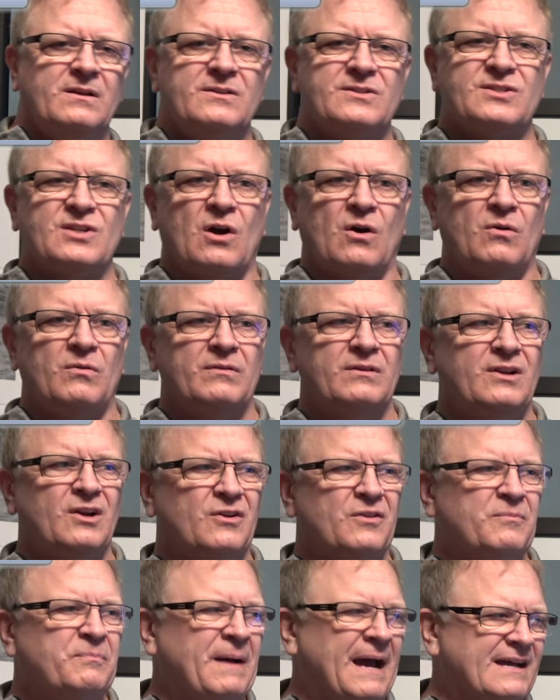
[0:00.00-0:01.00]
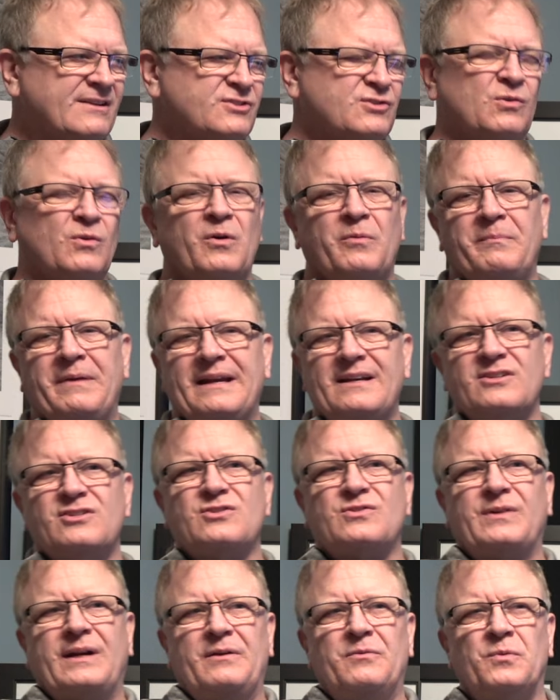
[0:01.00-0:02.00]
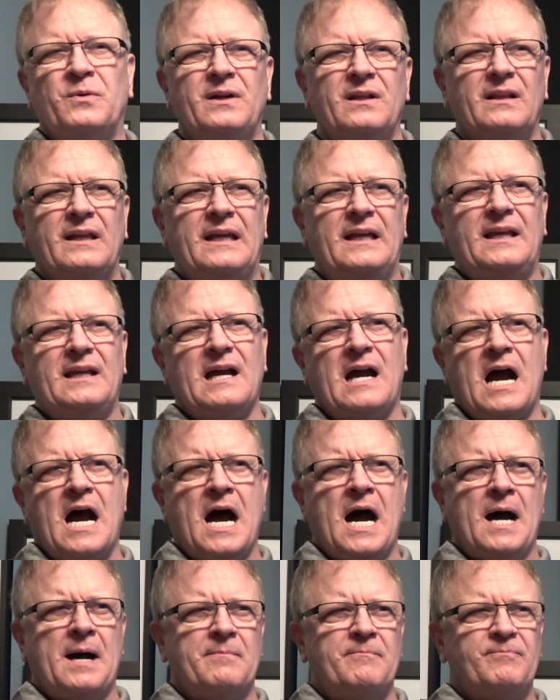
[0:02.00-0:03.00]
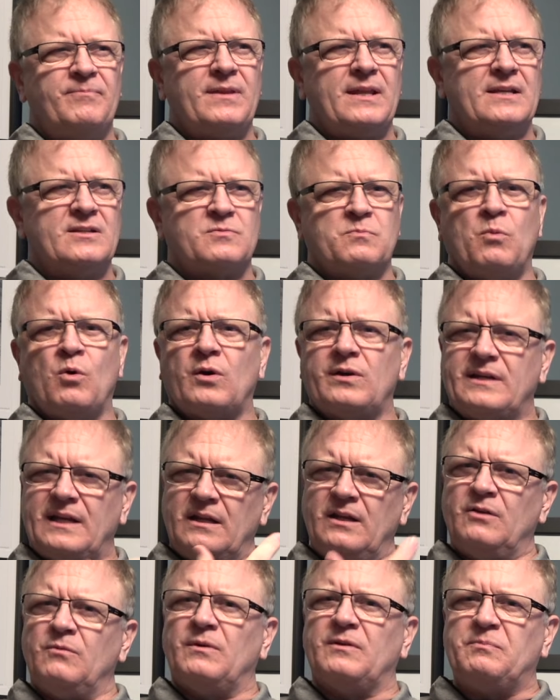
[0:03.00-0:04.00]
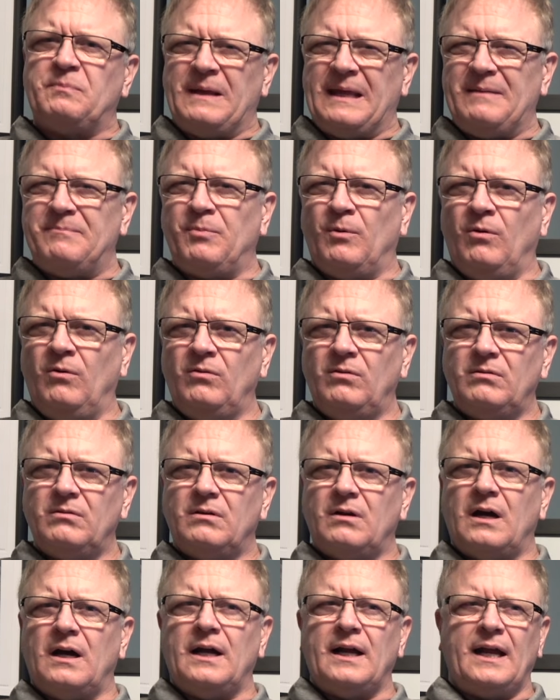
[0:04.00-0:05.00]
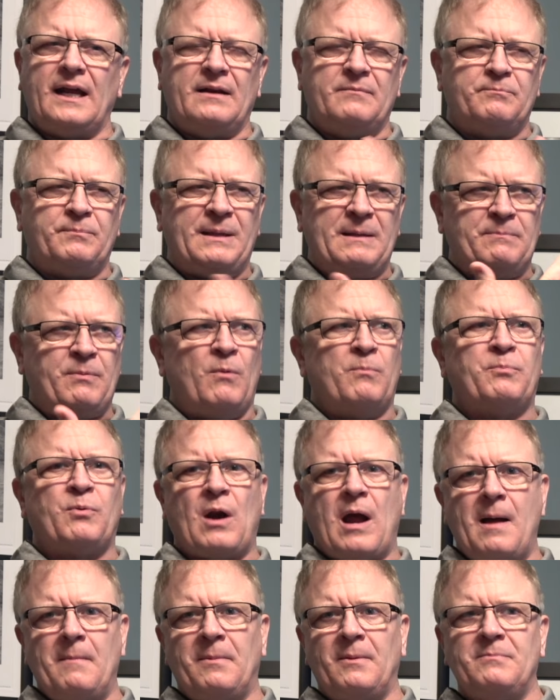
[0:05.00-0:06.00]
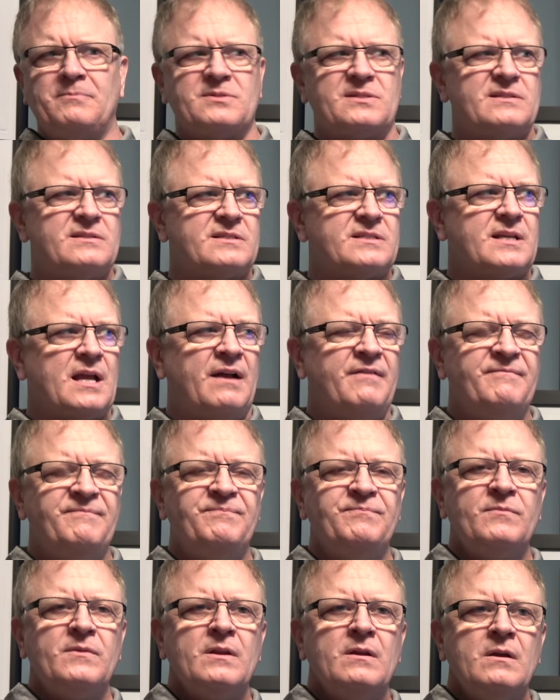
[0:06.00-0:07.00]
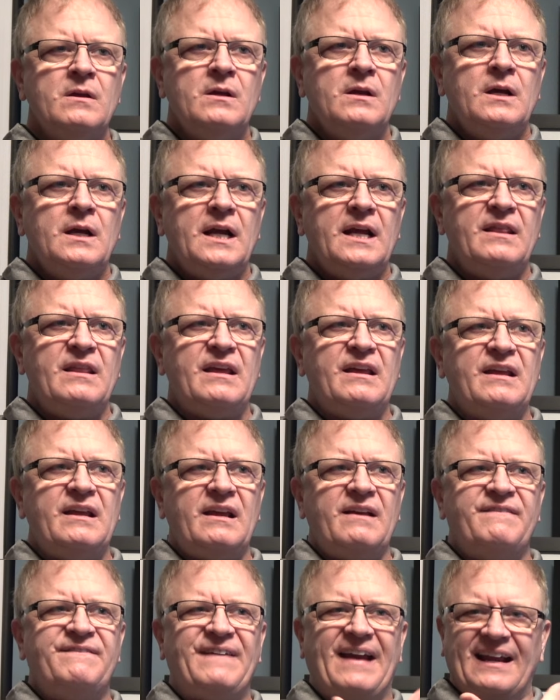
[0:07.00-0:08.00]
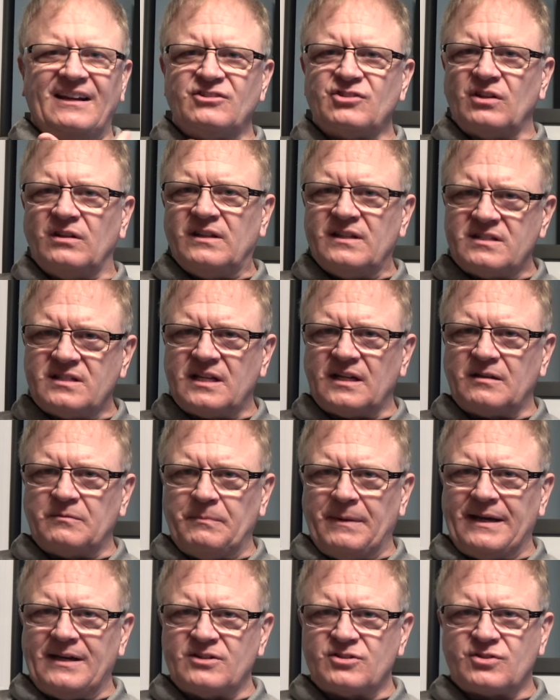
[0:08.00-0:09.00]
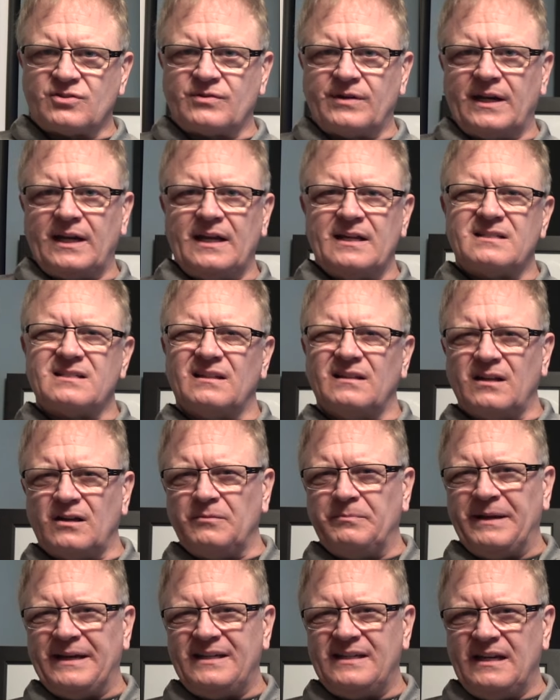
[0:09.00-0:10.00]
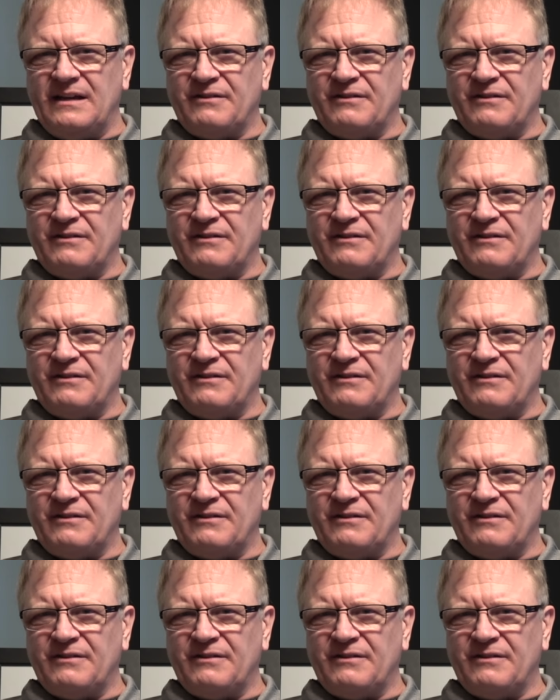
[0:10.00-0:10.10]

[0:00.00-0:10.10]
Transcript: So, you know, the pastoral ministry really is more dealing with people and people problems and stuff. In the evangelistic ministry, it's a little bit